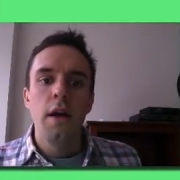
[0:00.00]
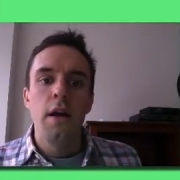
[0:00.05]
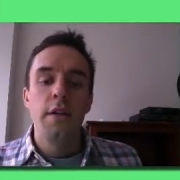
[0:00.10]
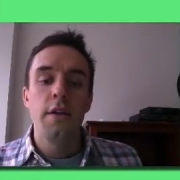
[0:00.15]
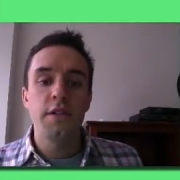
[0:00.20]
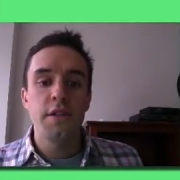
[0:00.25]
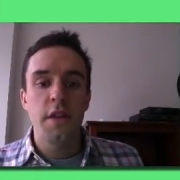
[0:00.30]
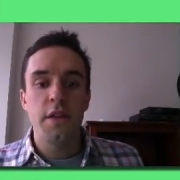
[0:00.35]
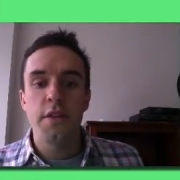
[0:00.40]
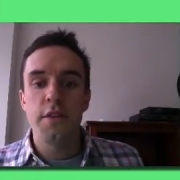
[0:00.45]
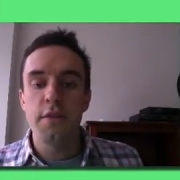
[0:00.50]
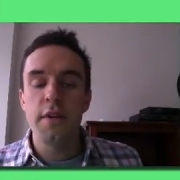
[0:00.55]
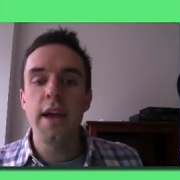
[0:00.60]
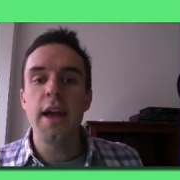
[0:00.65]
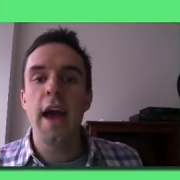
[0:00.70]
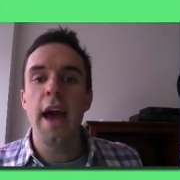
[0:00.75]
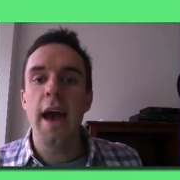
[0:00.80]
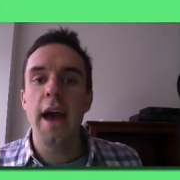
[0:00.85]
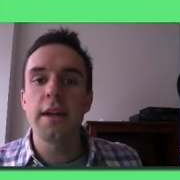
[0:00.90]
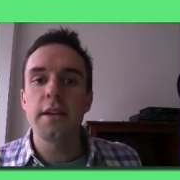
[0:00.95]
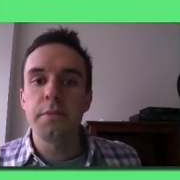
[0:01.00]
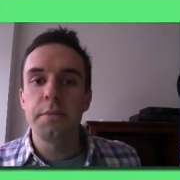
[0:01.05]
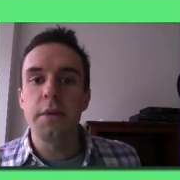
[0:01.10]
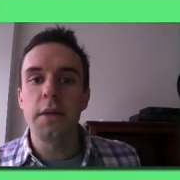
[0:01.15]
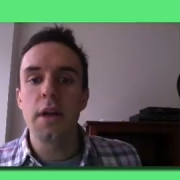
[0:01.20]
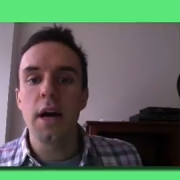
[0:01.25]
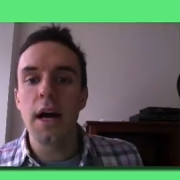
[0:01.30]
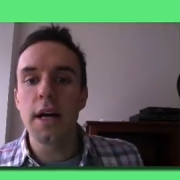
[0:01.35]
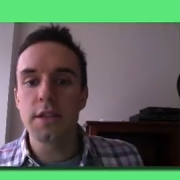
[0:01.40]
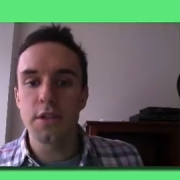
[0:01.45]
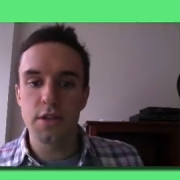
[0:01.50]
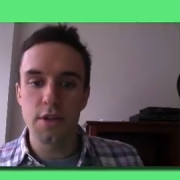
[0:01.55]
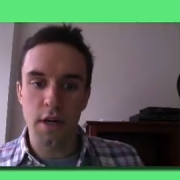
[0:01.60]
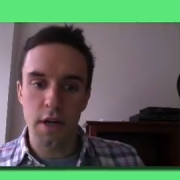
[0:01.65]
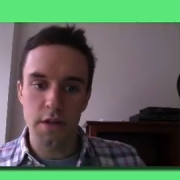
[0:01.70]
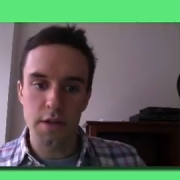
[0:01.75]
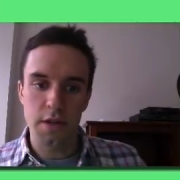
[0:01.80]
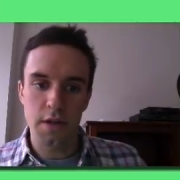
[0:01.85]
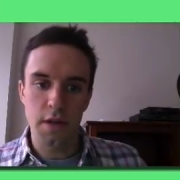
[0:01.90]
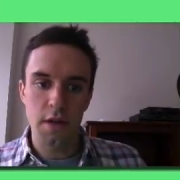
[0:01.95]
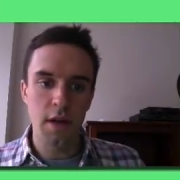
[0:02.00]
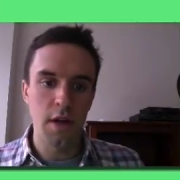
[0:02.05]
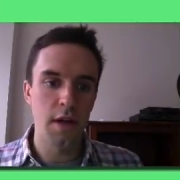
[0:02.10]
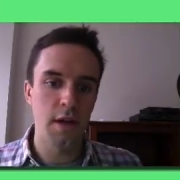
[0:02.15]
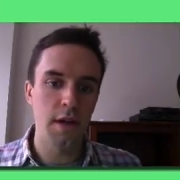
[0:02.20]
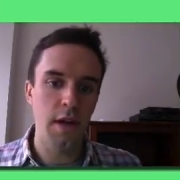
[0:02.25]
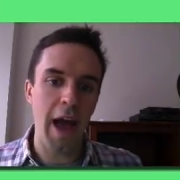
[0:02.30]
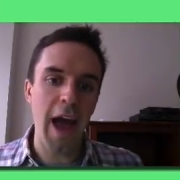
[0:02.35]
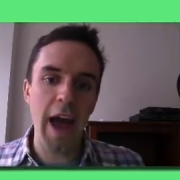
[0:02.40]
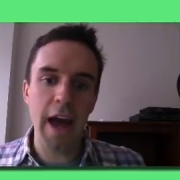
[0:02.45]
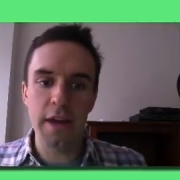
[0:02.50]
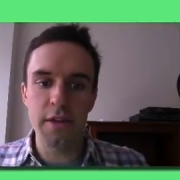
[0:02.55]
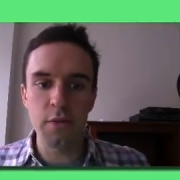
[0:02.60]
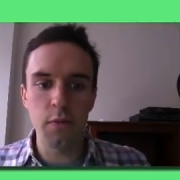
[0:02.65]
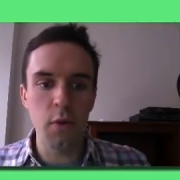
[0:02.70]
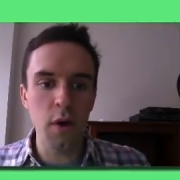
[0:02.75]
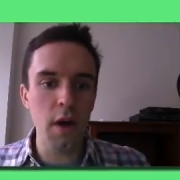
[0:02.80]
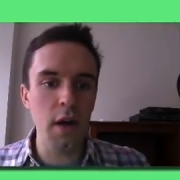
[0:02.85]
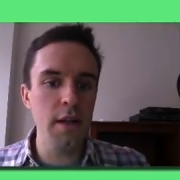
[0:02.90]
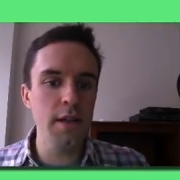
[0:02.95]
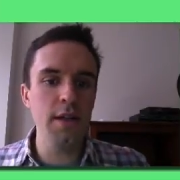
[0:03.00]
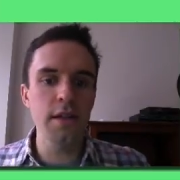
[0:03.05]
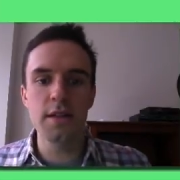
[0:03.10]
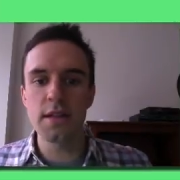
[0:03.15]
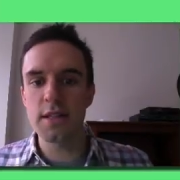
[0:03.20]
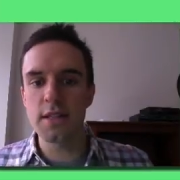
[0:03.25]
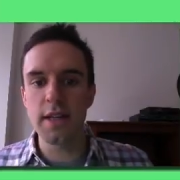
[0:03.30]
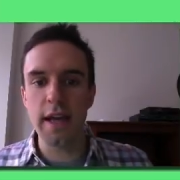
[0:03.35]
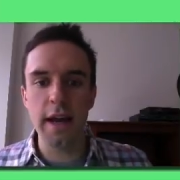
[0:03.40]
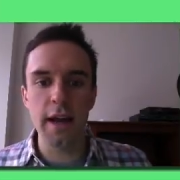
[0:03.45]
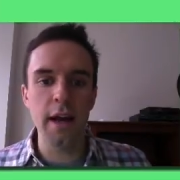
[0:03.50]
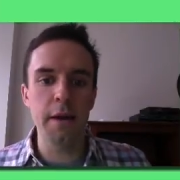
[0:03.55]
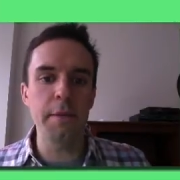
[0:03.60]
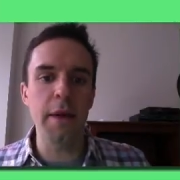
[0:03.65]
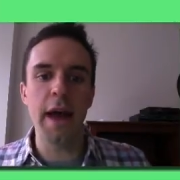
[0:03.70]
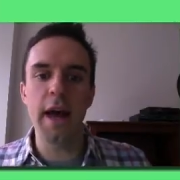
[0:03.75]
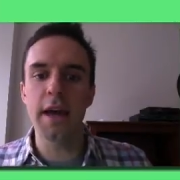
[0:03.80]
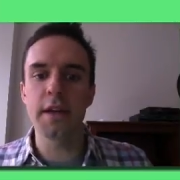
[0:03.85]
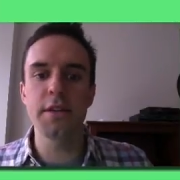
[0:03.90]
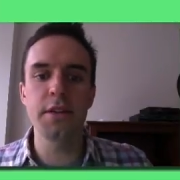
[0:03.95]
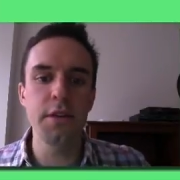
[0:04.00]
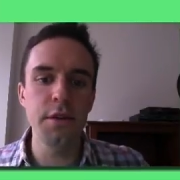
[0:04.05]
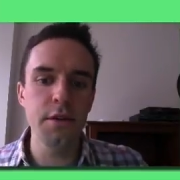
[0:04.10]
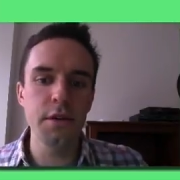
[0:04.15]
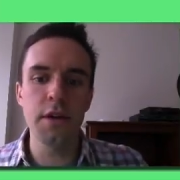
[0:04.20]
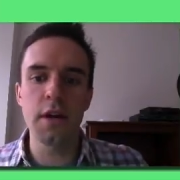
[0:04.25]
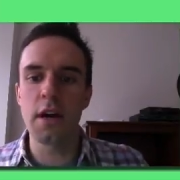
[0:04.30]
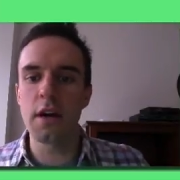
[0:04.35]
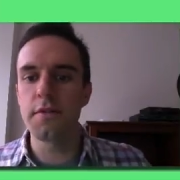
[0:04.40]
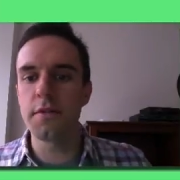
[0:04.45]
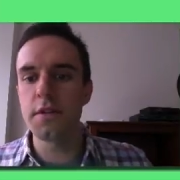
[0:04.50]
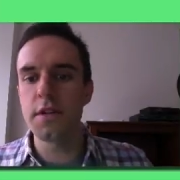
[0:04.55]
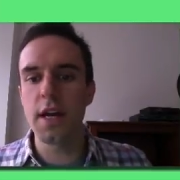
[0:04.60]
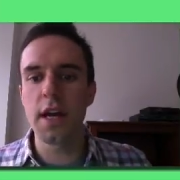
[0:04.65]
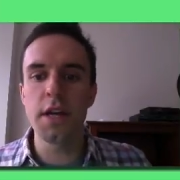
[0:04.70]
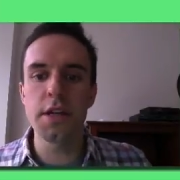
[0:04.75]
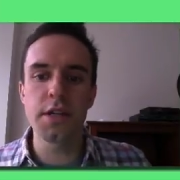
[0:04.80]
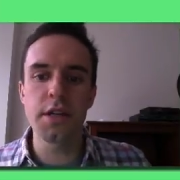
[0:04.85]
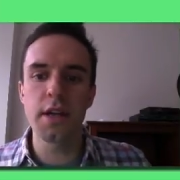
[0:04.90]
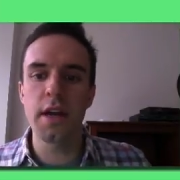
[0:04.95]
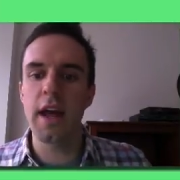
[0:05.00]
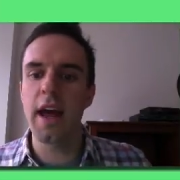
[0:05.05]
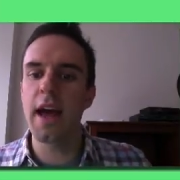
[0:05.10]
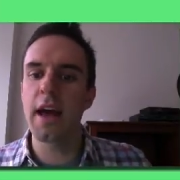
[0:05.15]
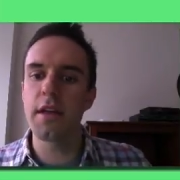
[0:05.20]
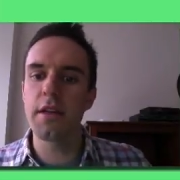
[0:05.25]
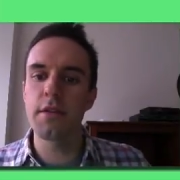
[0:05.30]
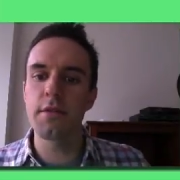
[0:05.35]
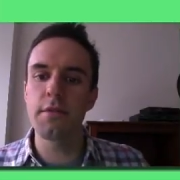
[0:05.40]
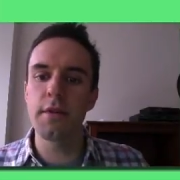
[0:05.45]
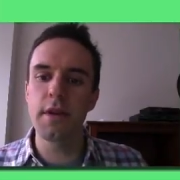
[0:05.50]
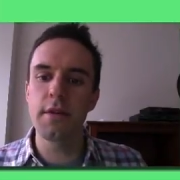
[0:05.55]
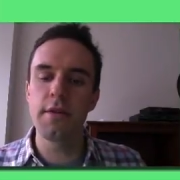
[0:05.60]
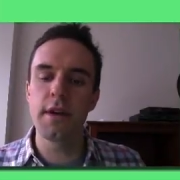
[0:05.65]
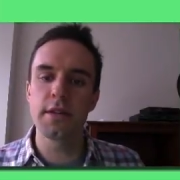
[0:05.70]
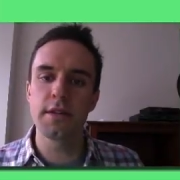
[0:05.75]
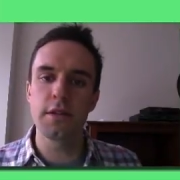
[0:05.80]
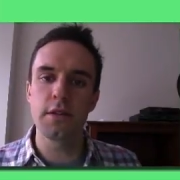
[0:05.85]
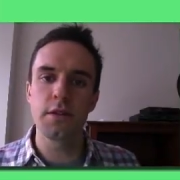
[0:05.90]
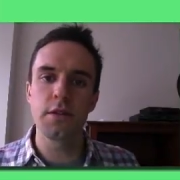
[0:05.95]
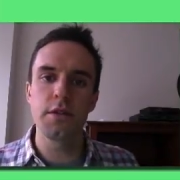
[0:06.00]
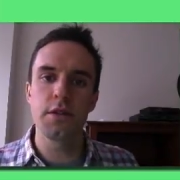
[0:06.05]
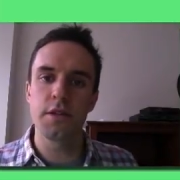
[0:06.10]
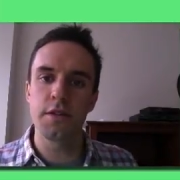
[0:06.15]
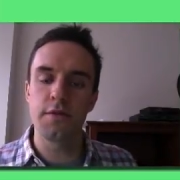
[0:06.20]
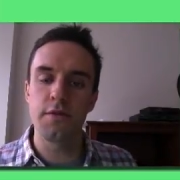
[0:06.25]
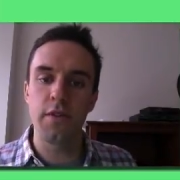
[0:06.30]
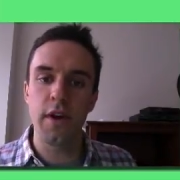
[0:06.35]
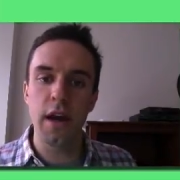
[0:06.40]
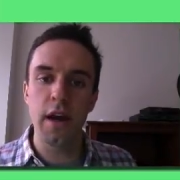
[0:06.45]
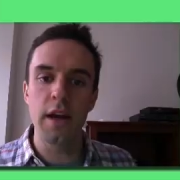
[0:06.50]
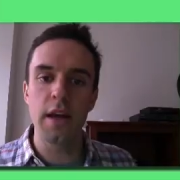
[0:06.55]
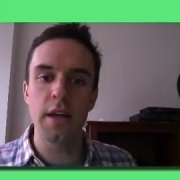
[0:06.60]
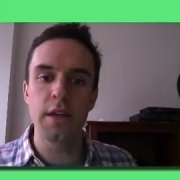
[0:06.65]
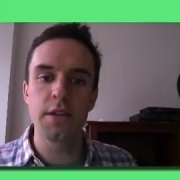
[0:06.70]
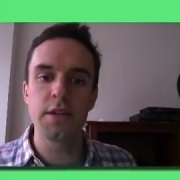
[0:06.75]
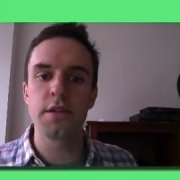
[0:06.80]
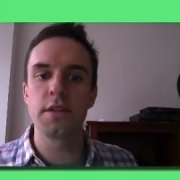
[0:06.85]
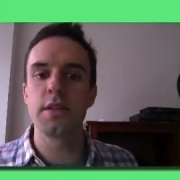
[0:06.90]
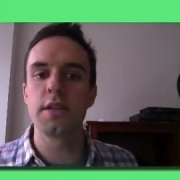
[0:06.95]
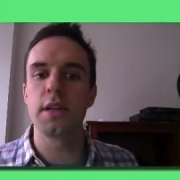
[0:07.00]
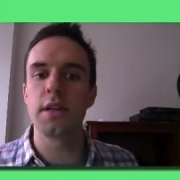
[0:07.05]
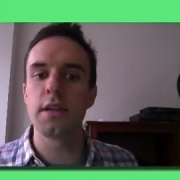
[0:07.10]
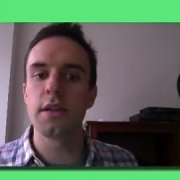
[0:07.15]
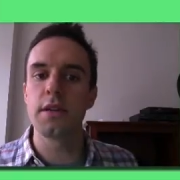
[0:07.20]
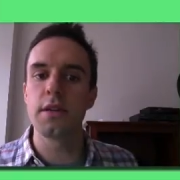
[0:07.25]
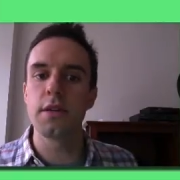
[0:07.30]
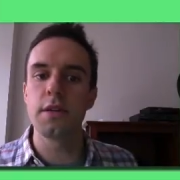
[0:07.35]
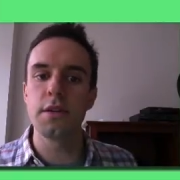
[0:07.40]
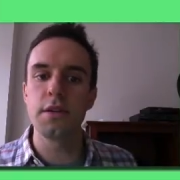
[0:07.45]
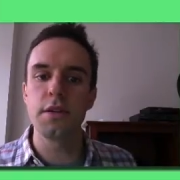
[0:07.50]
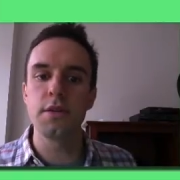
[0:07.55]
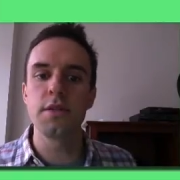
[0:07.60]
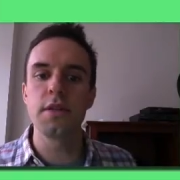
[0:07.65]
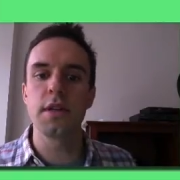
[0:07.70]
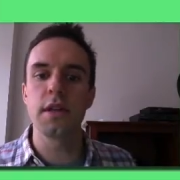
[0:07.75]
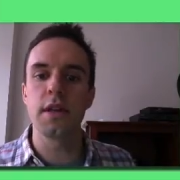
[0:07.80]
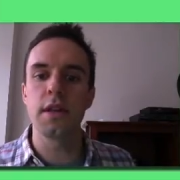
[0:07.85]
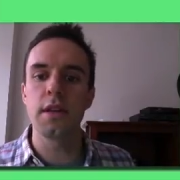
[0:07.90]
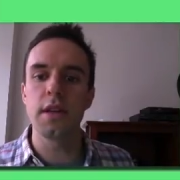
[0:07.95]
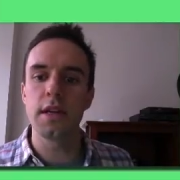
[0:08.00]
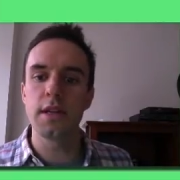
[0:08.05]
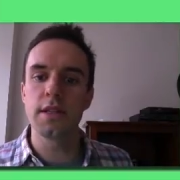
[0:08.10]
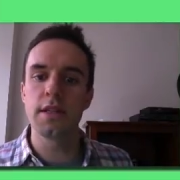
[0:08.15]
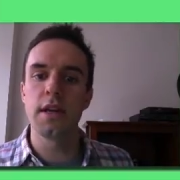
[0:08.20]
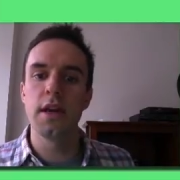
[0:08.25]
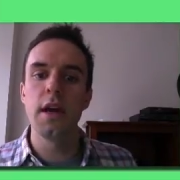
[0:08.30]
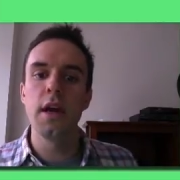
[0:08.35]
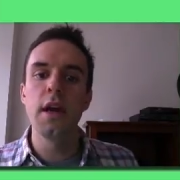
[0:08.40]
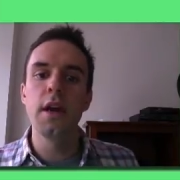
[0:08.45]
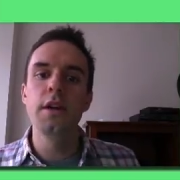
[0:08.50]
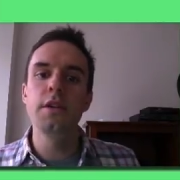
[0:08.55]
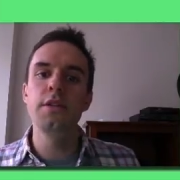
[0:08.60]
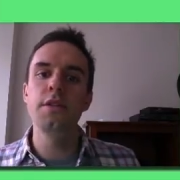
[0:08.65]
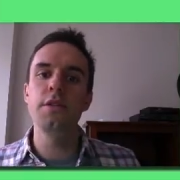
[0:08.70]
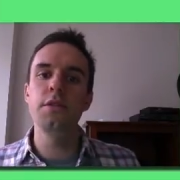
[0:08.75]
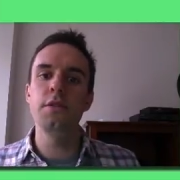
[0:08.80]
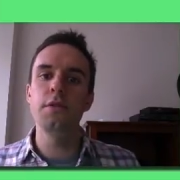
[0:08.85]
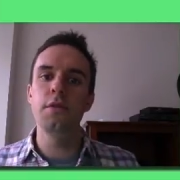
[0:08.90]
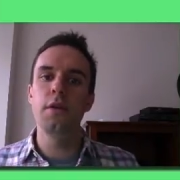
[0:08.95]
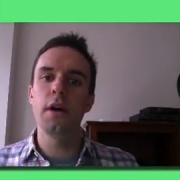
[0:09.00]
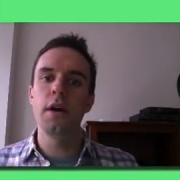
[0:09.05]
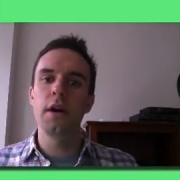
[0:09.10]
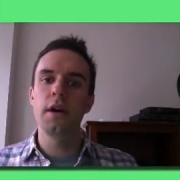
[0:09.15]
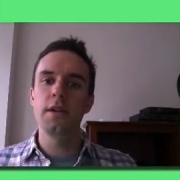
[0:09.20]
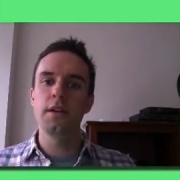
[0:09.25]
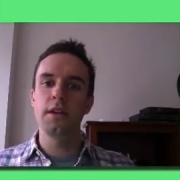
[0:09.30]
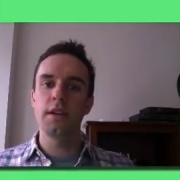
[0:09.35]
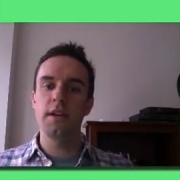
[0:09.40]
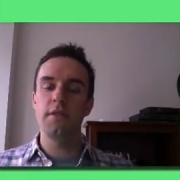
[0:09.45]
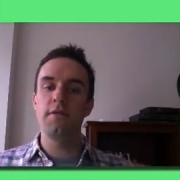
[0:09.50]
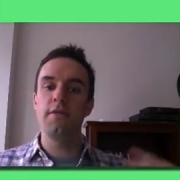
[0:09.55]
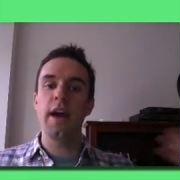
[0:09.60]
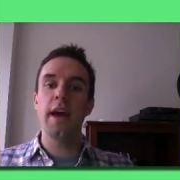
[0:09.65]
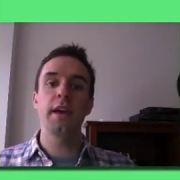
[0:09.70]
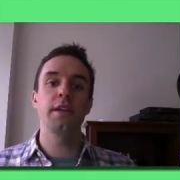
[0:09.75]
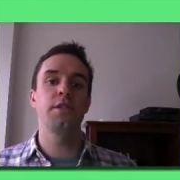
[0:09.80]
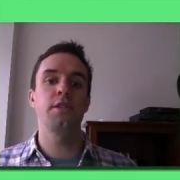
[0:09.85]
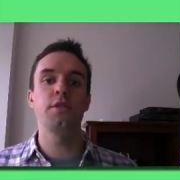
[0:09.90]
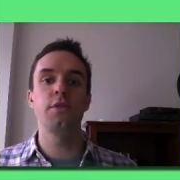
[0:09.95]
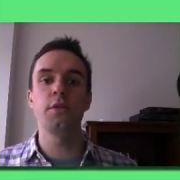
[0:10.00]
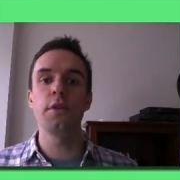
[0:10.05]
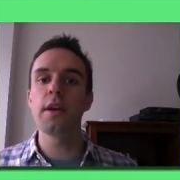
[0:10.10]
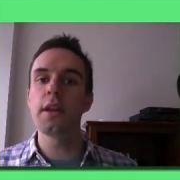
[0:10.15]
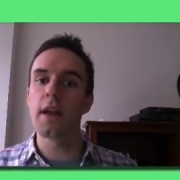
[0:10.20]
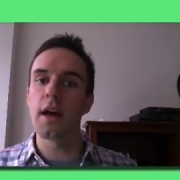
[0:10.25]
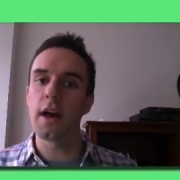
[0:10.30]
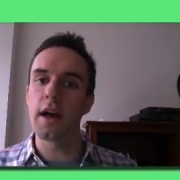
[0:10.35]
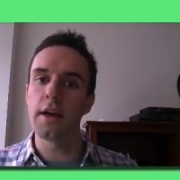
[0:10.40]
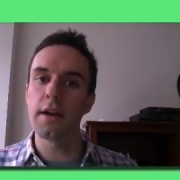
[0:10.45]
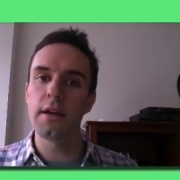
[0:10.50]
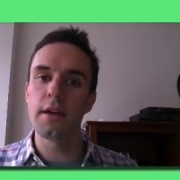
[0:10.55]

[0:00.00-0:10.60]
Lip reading: There's a 3-act plot structure. Act 1, the setup. Act 2, confrontation. Act 3, resolution. Very interesting that they're using this to convey a storyline.